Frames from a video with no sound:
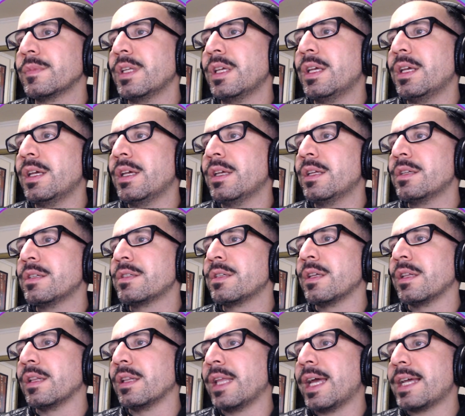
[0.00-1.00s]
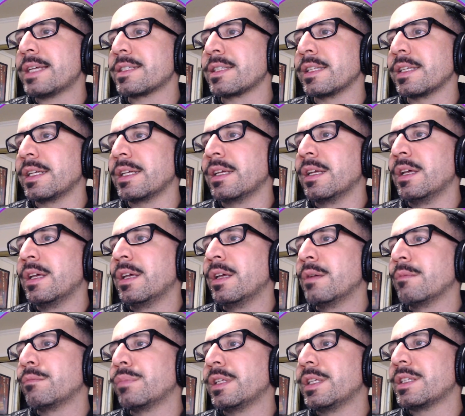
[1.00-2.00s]
And lastly,
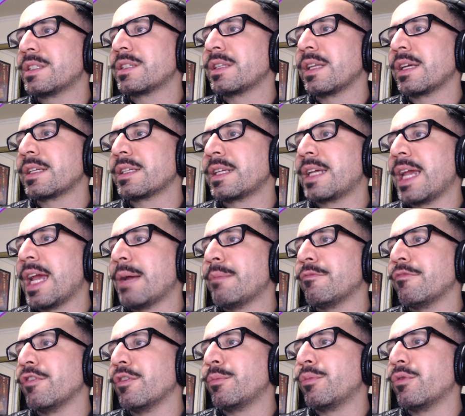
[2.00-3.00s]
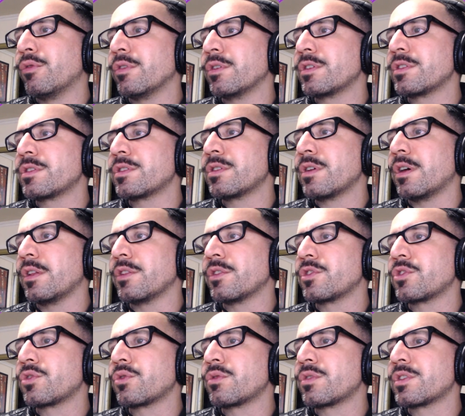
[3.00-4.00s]
please select Camera Reports on
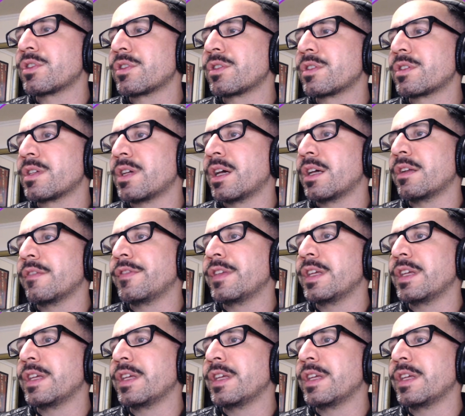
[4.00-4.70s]
the source side